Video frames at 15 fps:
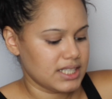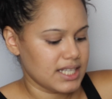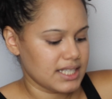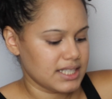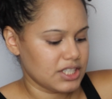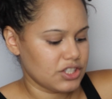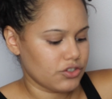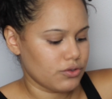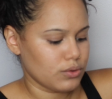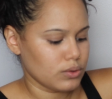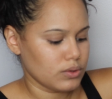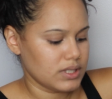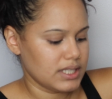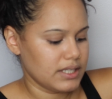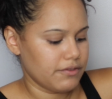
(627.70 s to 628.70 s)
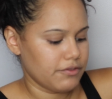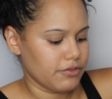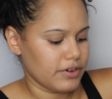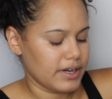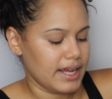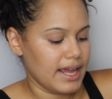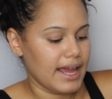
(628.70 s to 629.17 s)
says it's
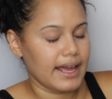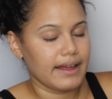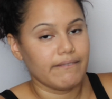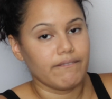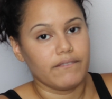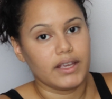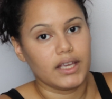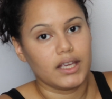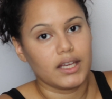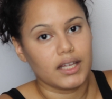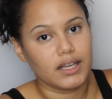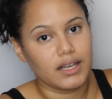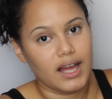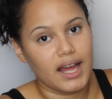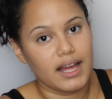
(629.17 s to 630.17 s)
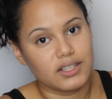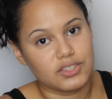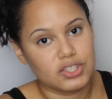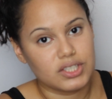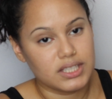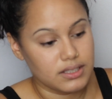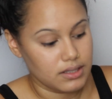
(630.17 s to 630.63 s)
cruelty-free and vegan. I
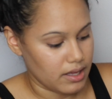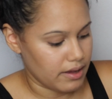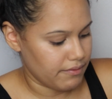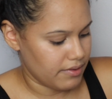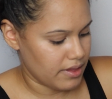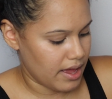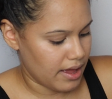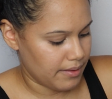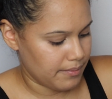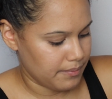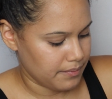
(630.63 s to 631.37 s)
actually love that.